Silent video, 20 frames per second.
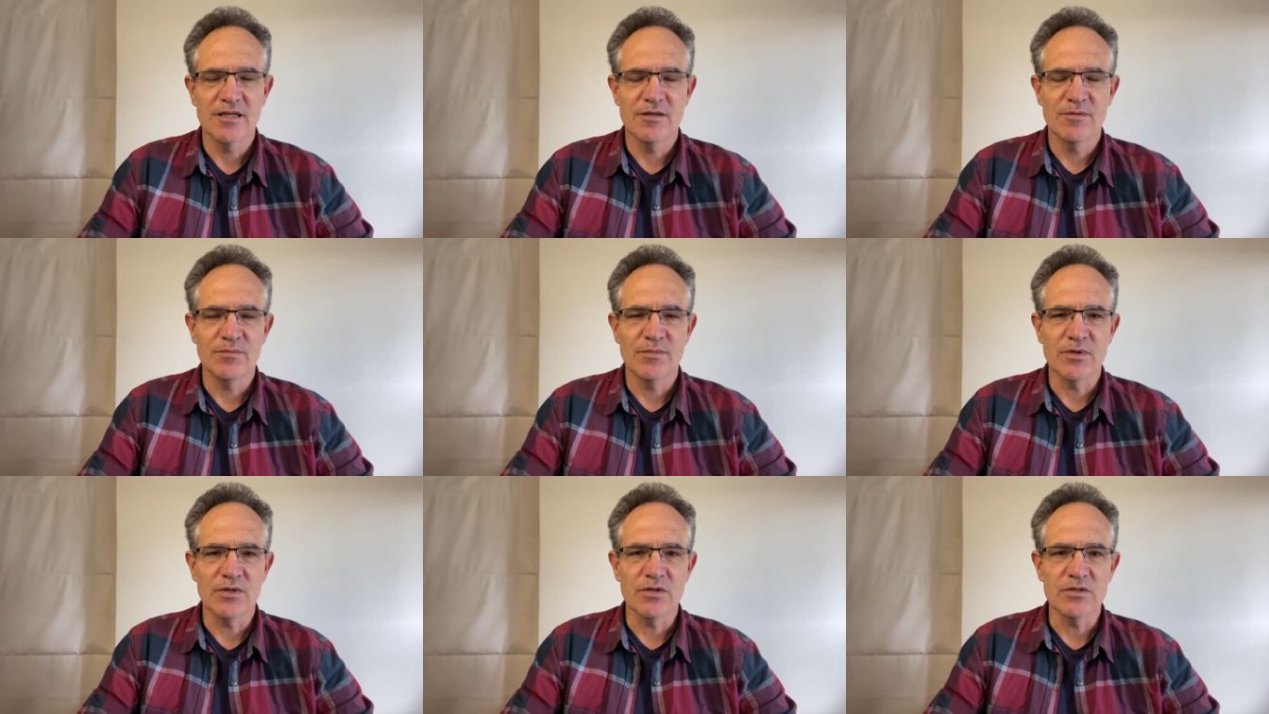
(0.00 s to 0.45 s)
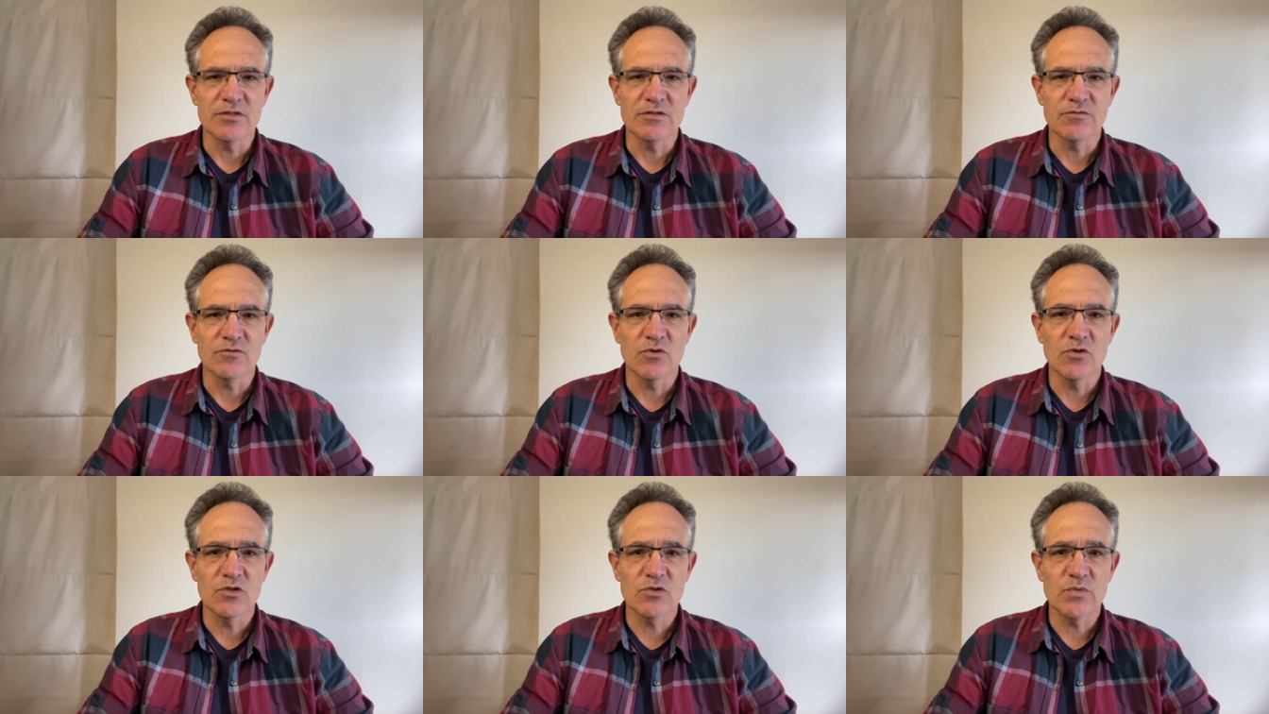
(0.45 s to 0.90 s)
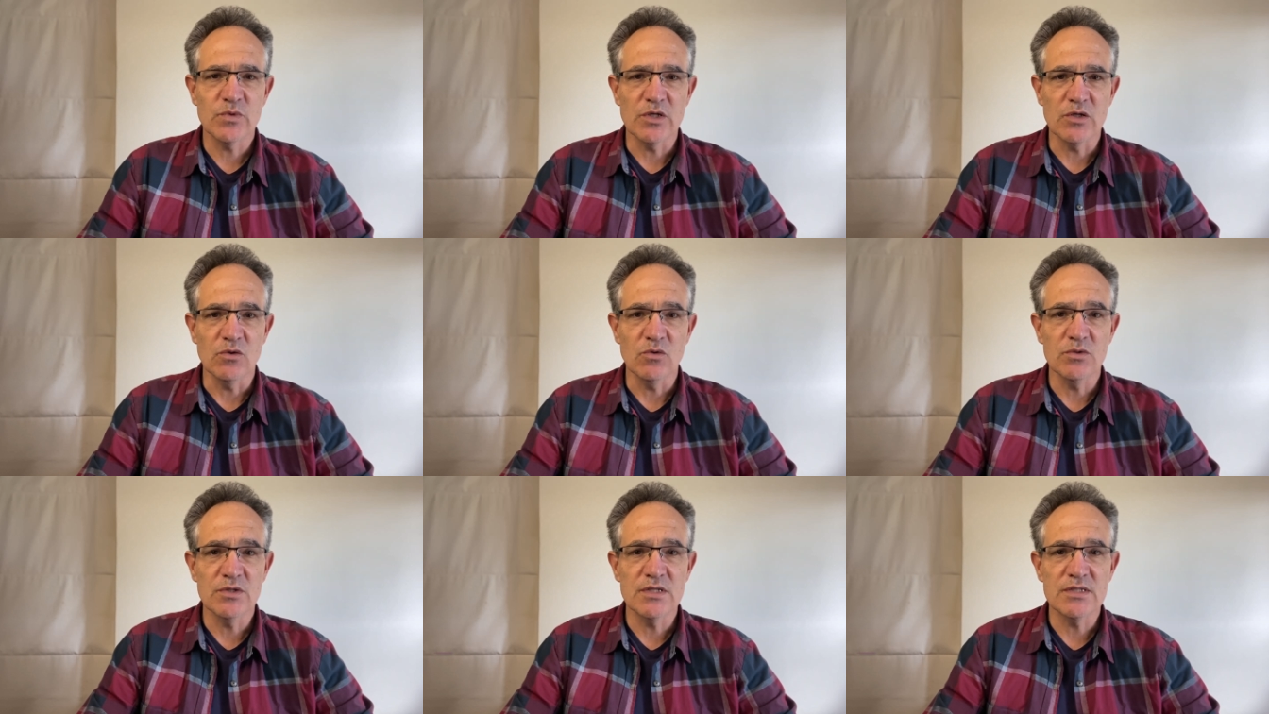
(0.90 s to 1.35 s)
because of course we are
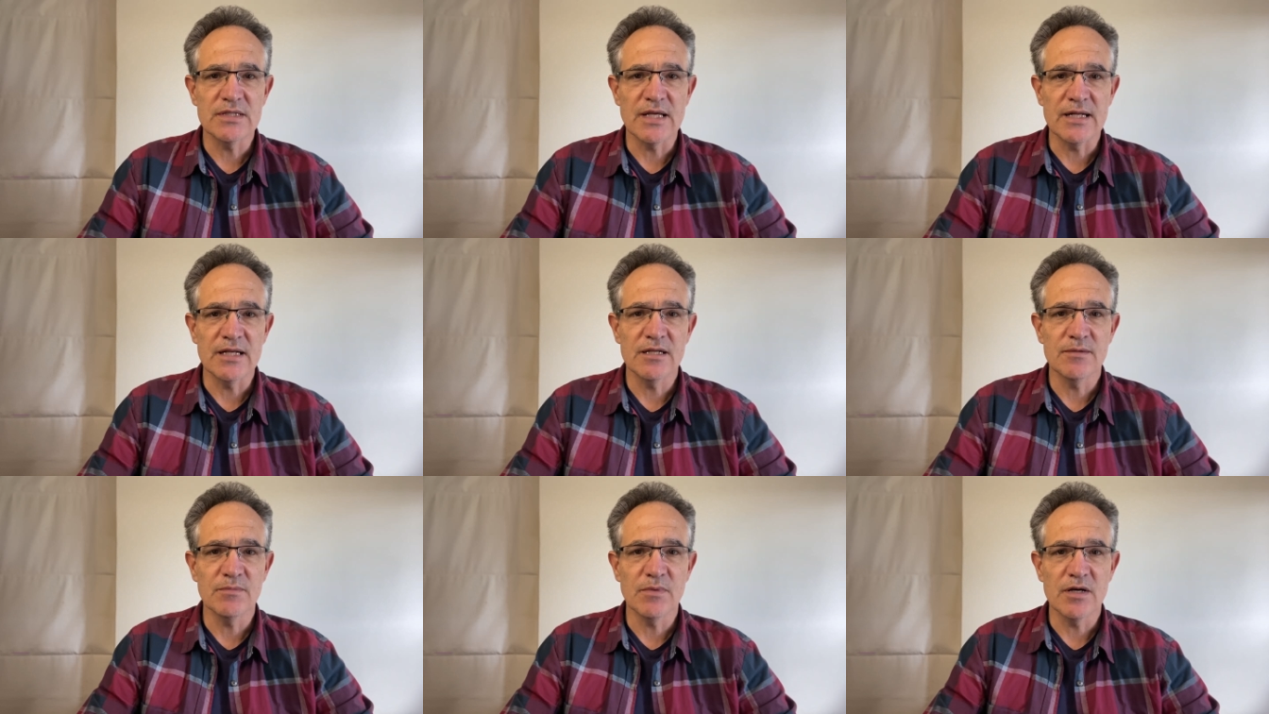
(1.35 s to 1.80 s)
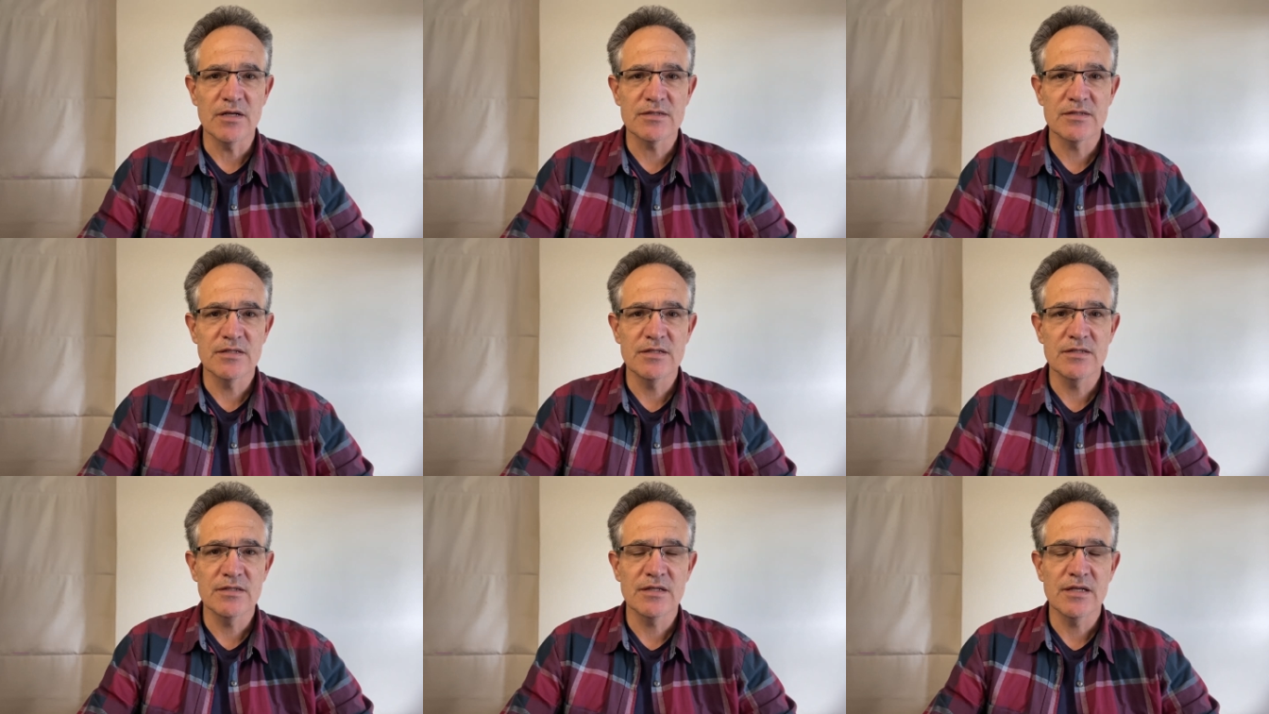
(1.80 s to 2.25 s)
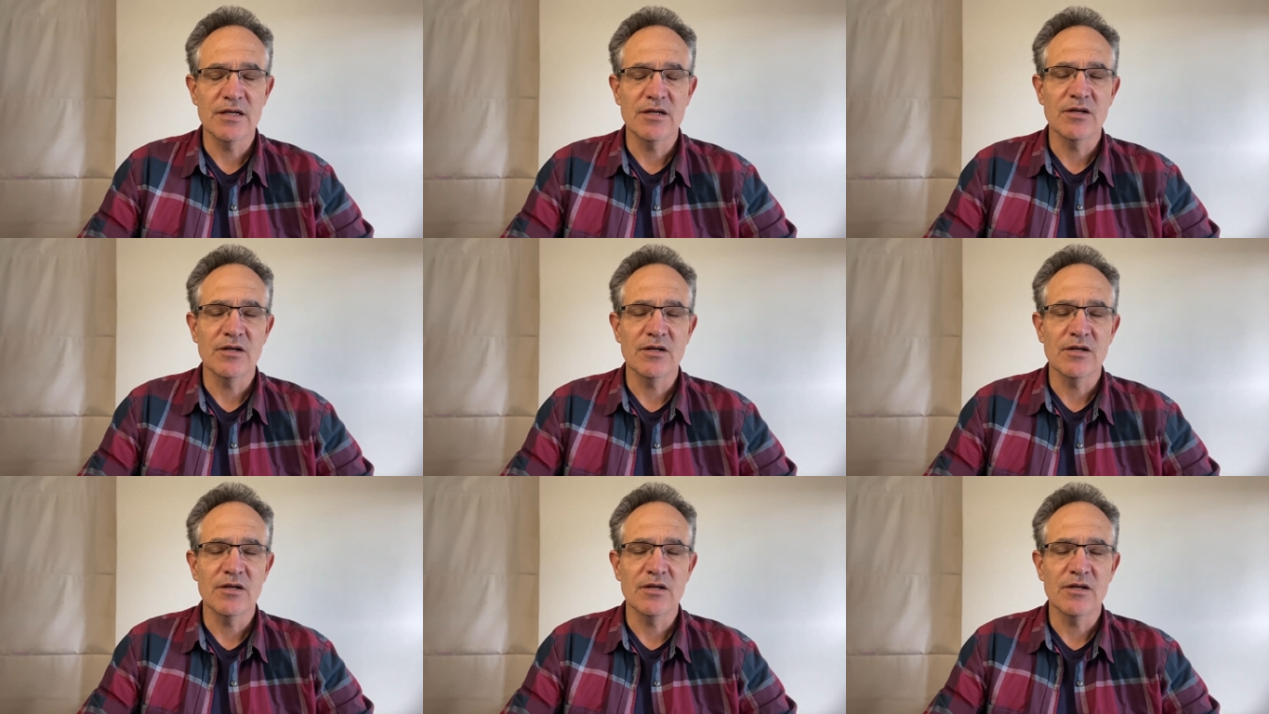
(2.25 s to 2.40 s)
all Descended Masters